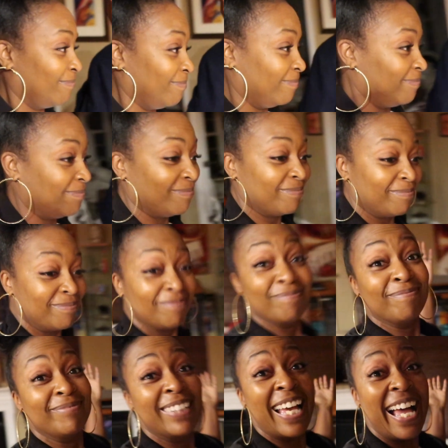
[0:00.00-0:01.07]
at it.
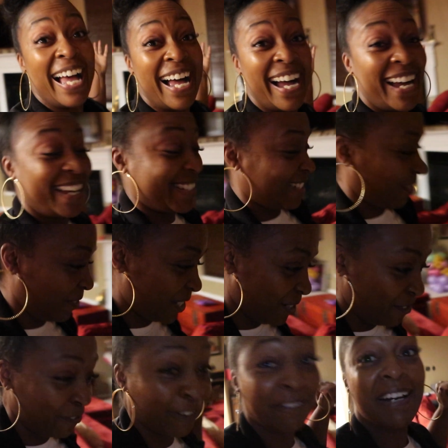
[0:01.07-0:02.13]
Yeah, so we
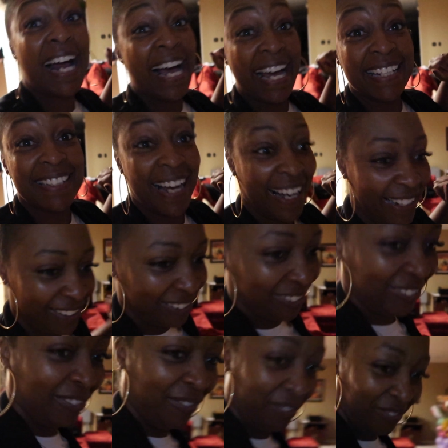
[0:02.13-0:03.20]
going for a ride, y'all.